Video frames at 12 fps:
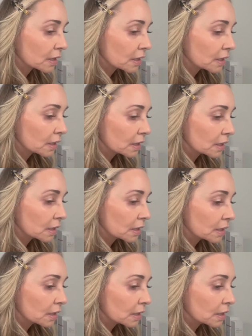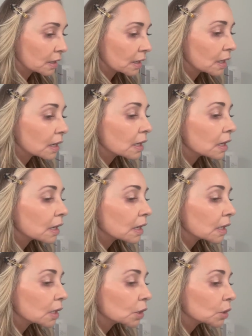
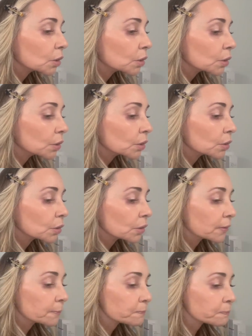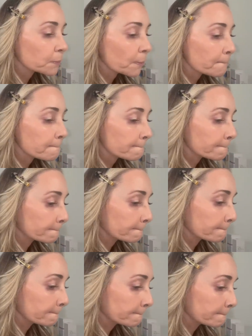
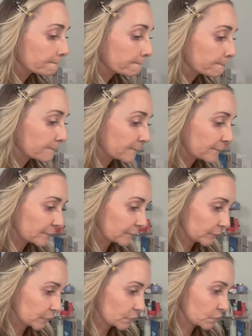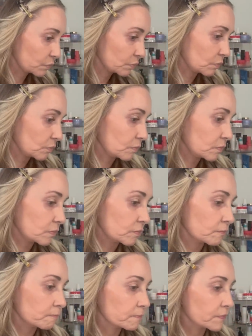
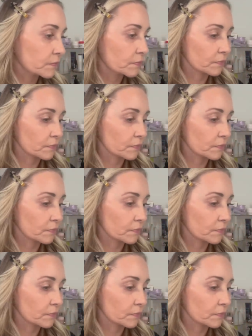[no speech]